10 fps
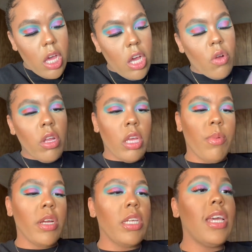acrylic
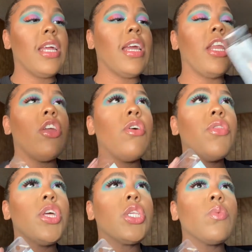brush. And I know
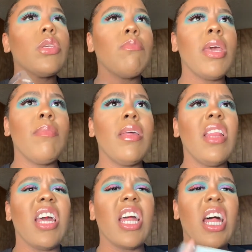this was maybe
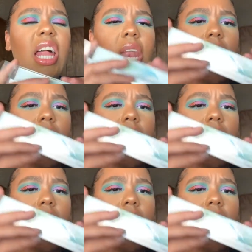like a